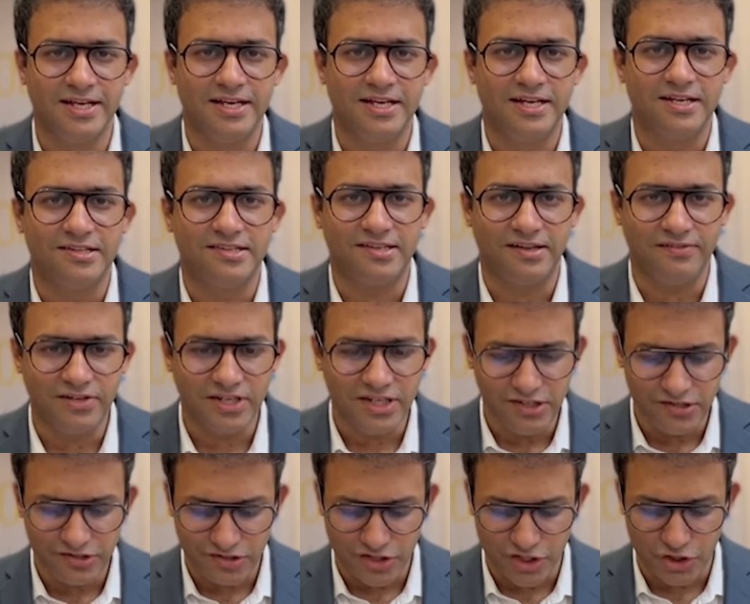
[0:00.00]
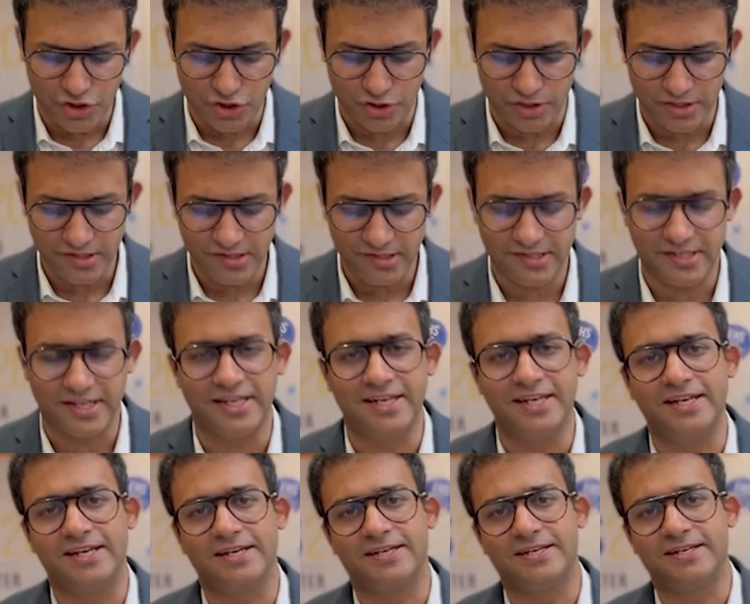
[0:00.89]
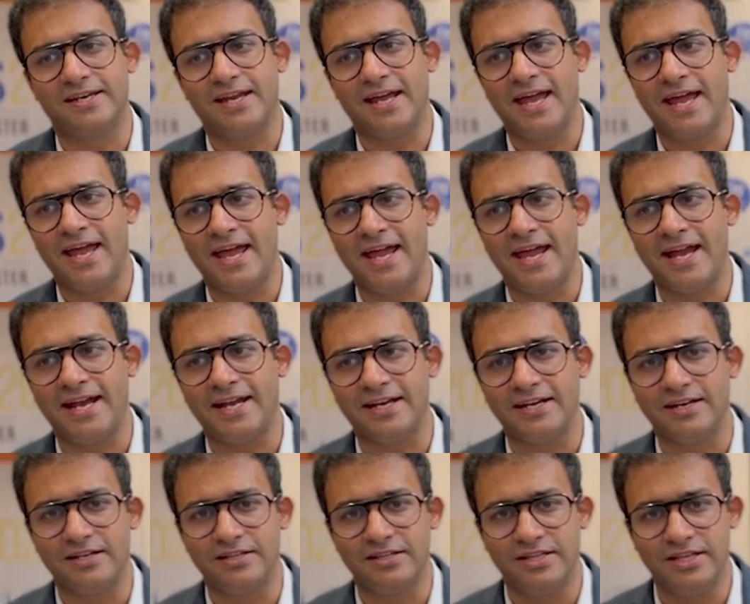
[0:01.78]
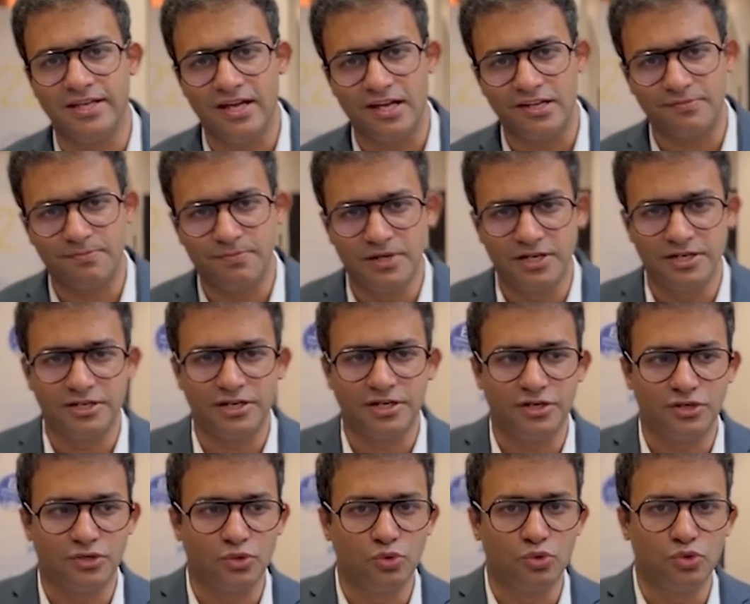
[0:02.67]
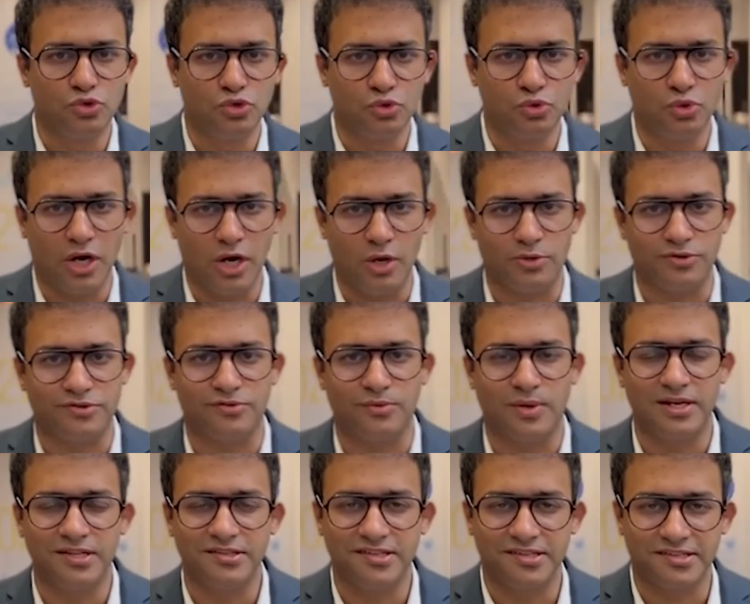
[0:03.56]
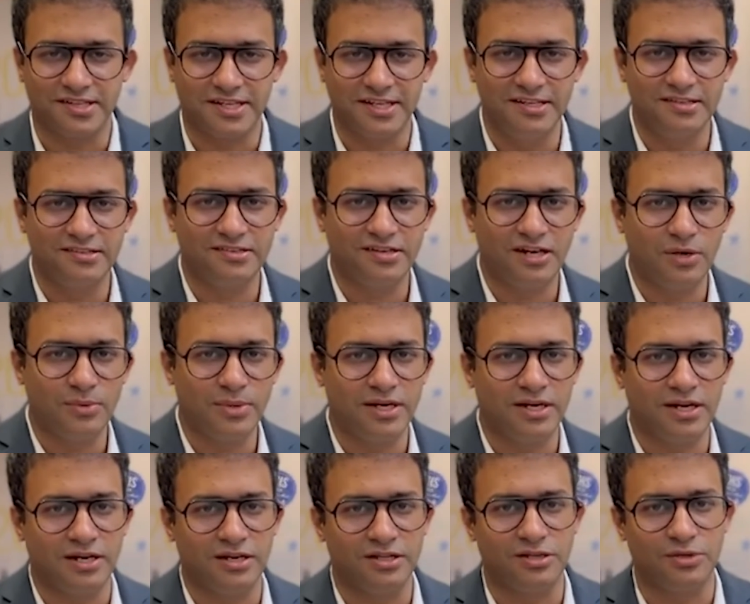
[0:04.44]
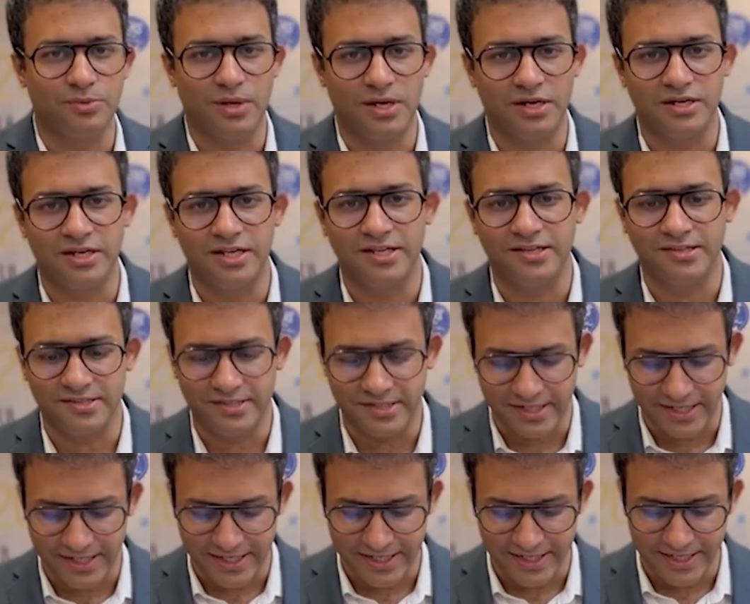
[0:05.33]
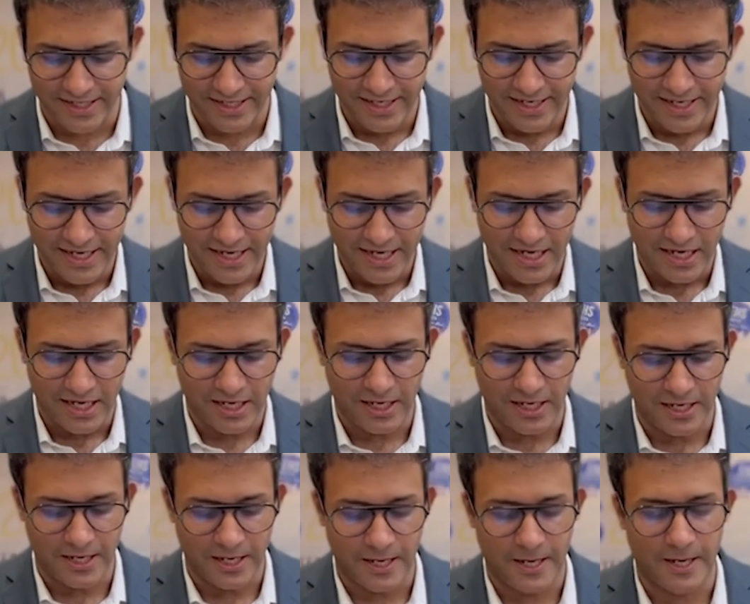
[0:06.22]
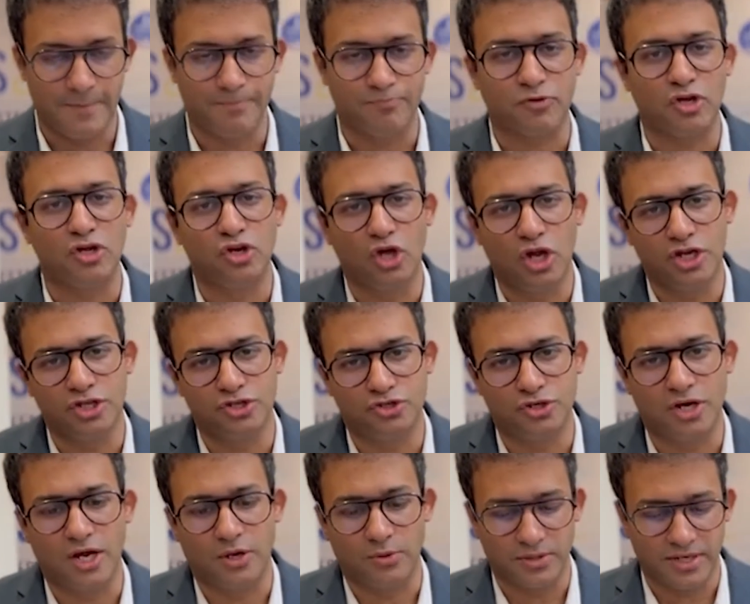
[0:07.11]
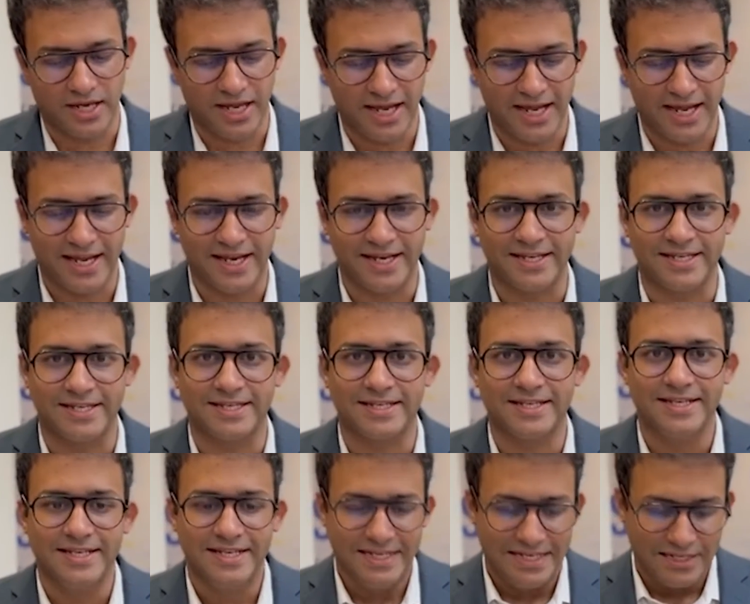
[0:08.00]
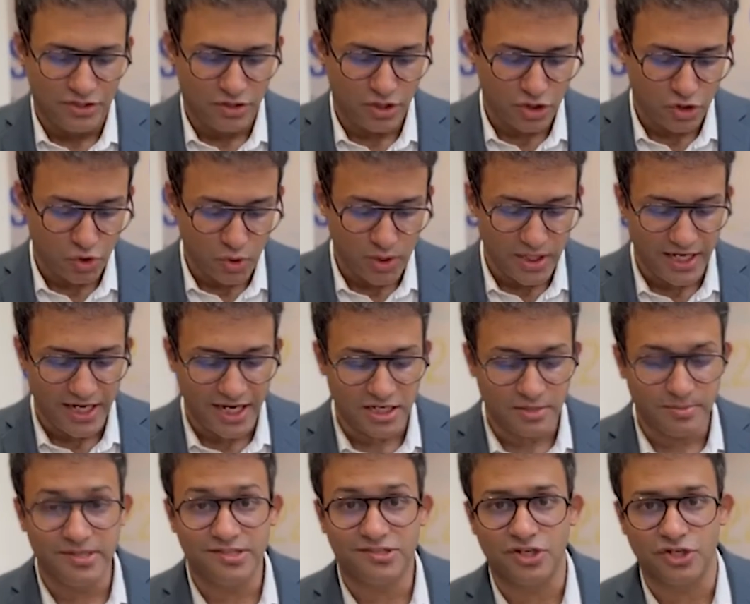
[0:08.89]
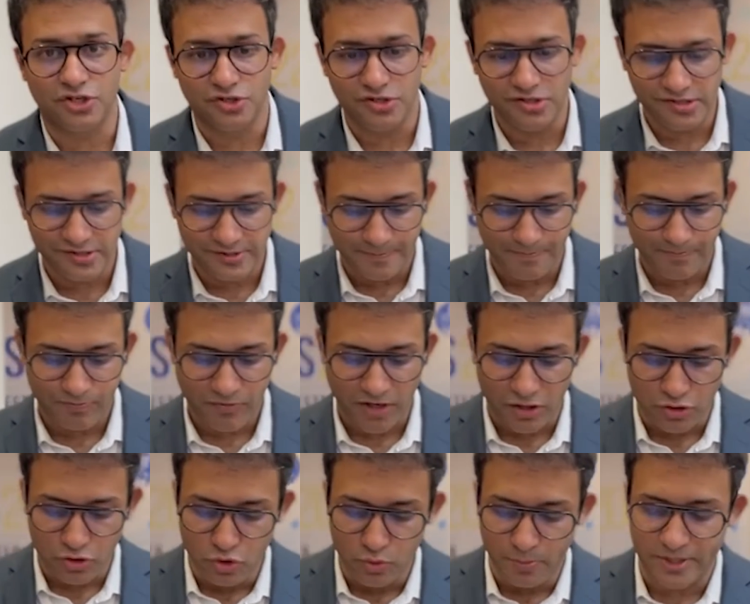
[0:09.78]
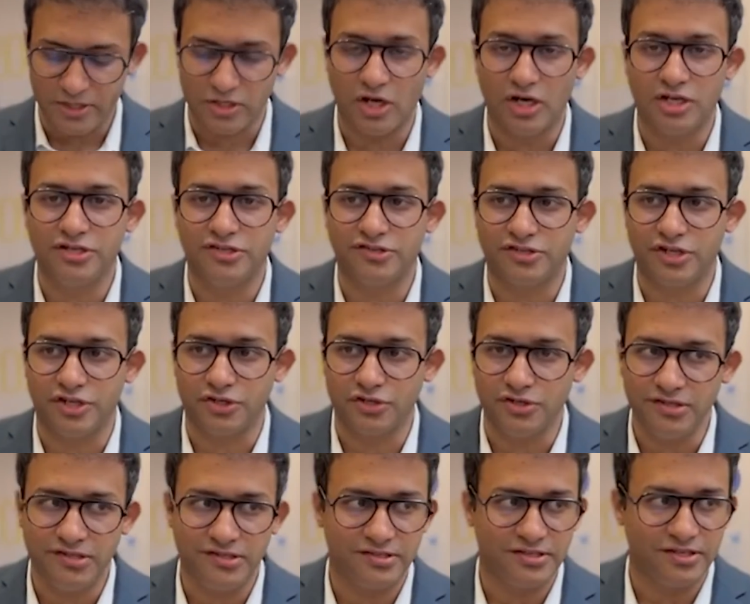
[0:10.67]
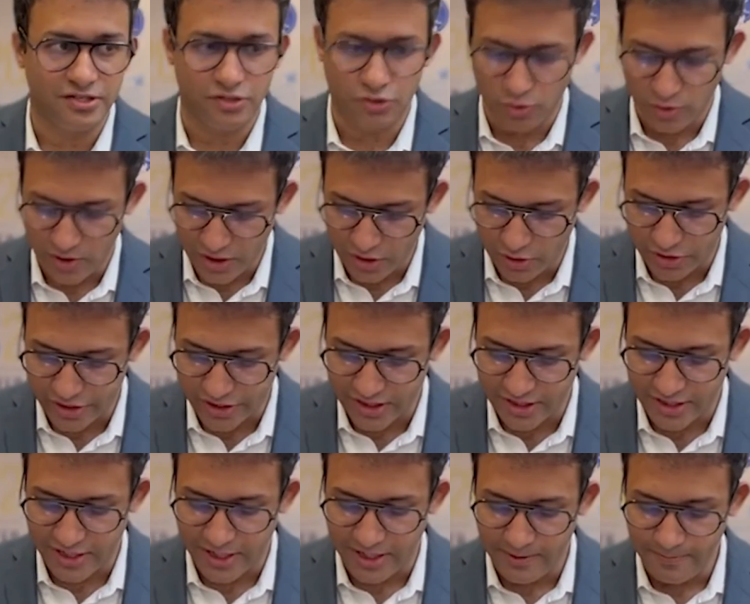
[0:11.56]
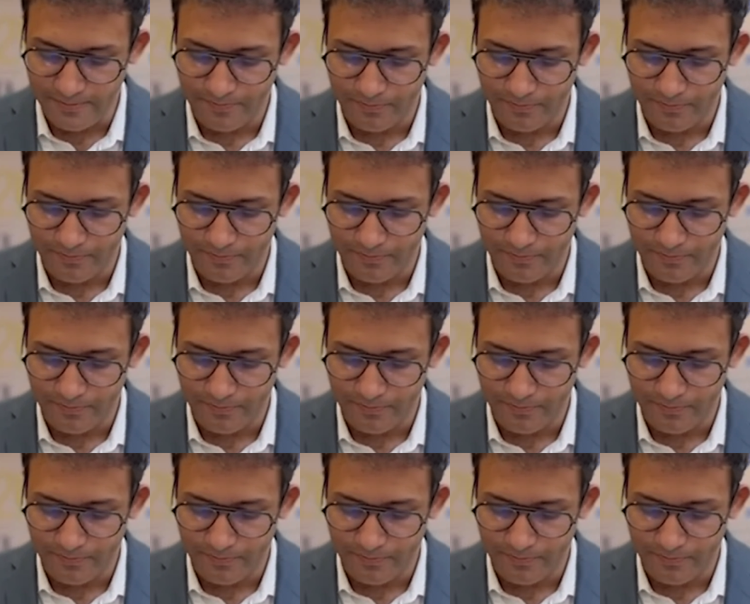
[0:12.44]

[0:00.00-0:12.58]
17 stations in it, and they are split into two rounds. One is the skills round, and another one is the knowledge round. And there are three anatomy stations, two pathology stations, three critical care,